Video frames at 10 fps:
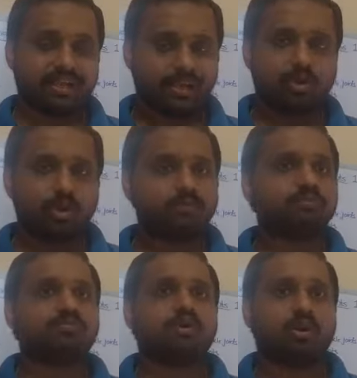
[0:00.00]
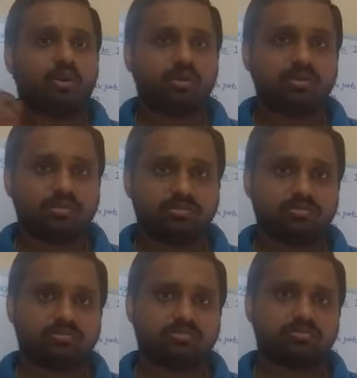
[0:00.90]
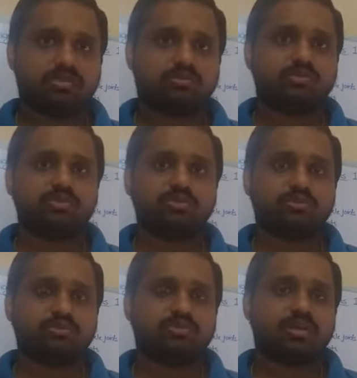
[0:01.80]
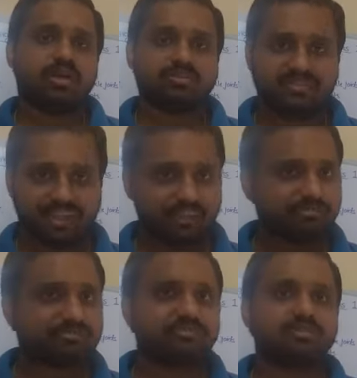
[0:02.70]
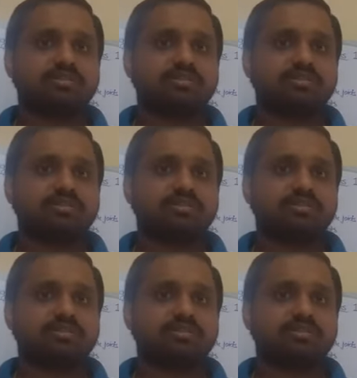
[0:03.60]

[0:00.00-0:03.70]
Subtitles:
I hope all of you are safe.